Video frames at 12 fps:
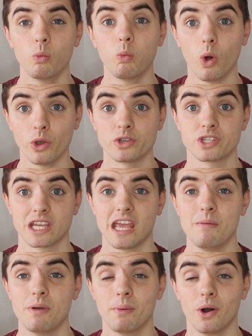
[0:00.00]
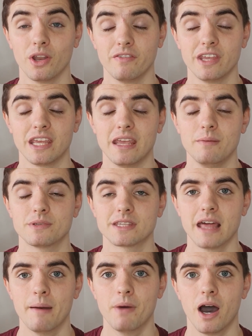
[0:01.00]
want to keep him on if he keeps
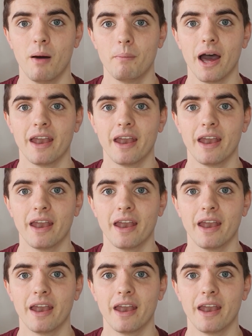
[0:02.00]
them up.